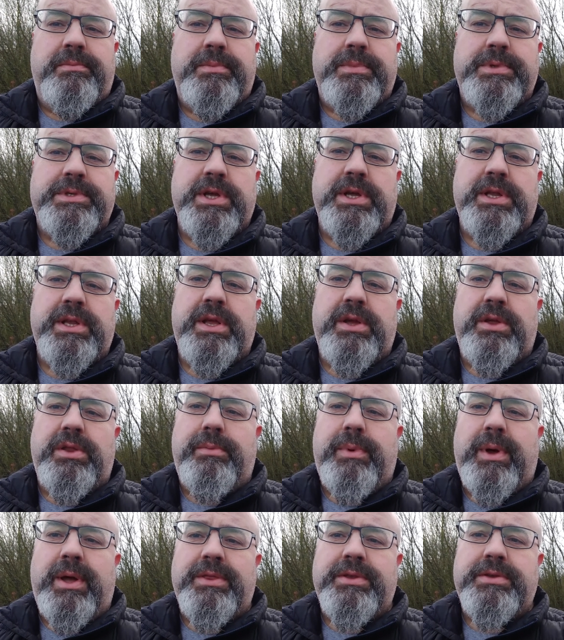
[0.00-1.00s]
Certainly on the
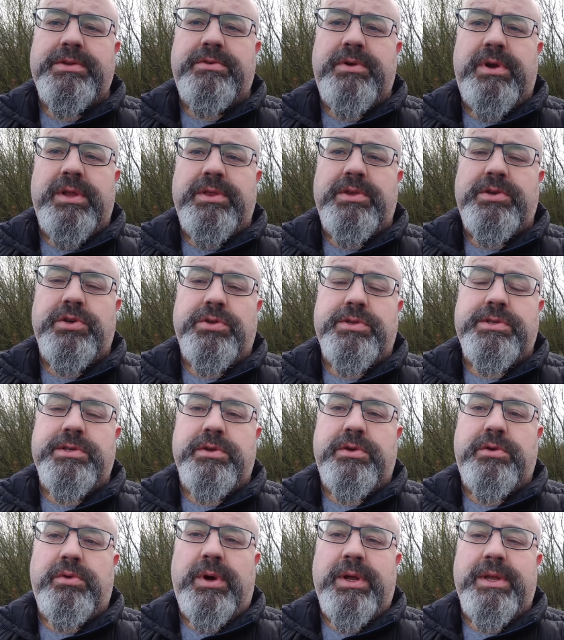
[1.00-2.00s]
back of the screen the shots
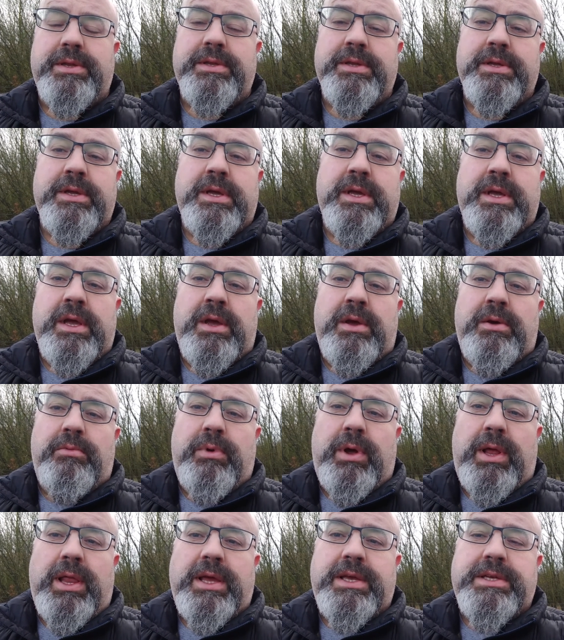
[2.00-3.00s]
look quite
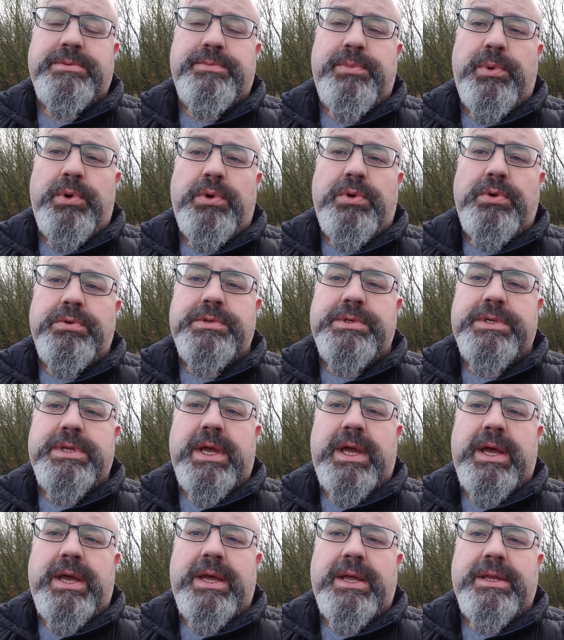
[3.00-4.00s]
well exposed
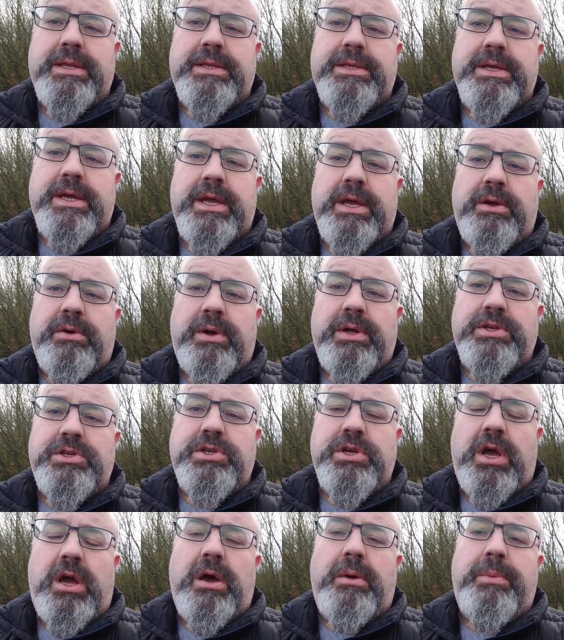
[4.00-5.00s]
and quite
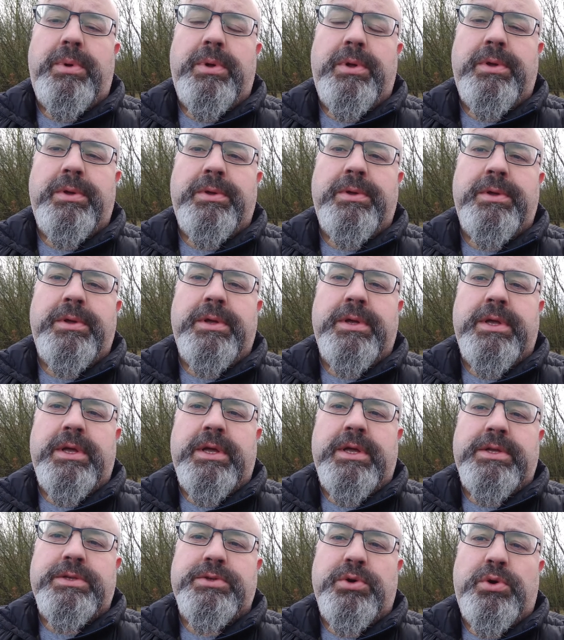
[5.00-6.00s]
sharp.
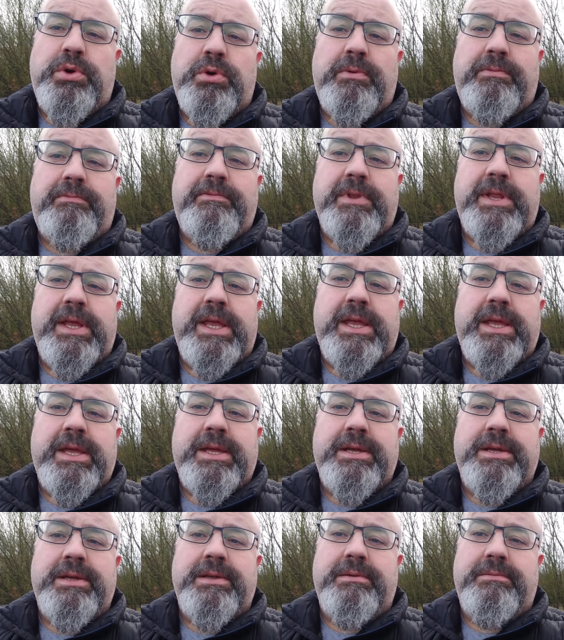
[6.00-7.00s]
So hopefully
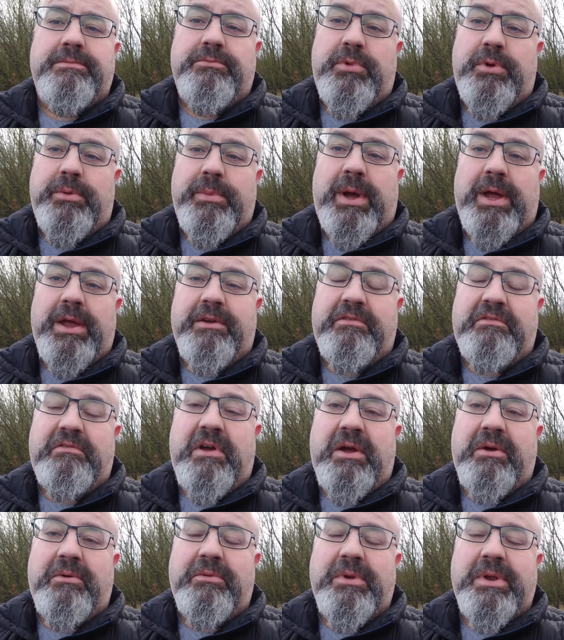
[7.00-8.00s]
we might have
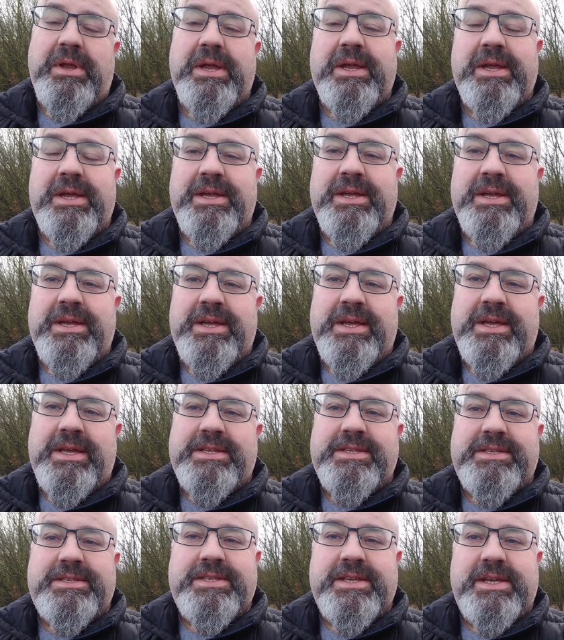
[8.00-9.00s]
found
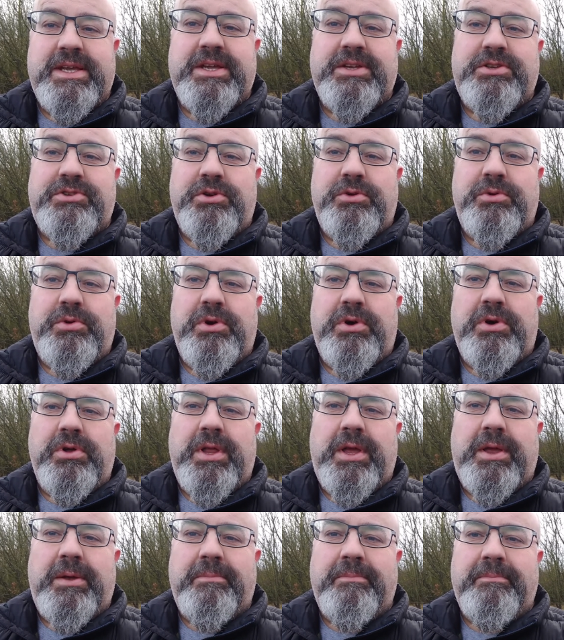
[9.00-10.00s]
its true
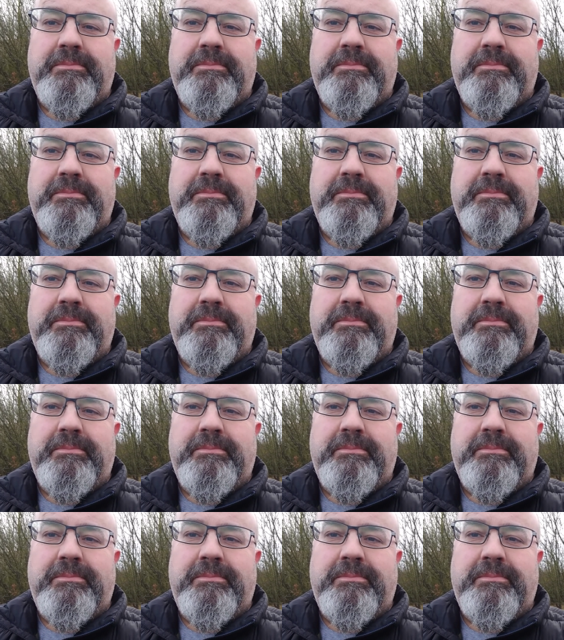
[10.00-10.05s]
calling.